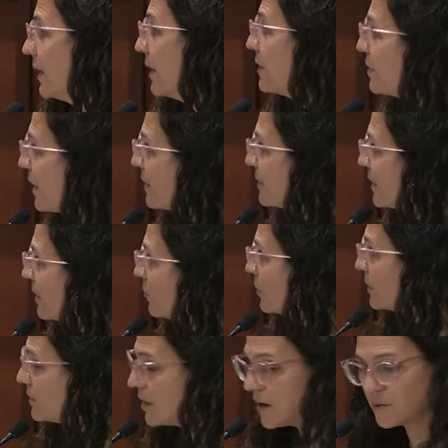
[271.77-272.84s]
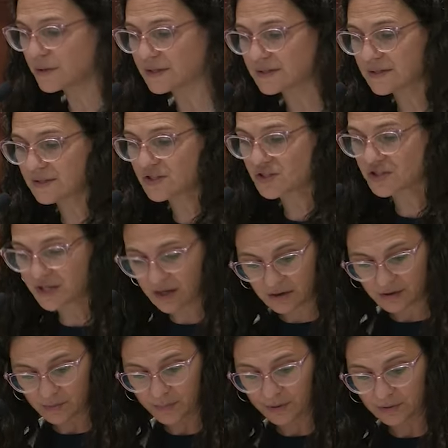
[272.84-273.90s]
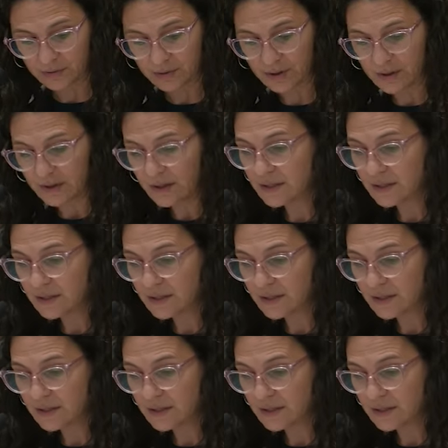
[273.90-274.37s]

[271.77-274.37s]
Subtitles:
And then they would know that such terrible,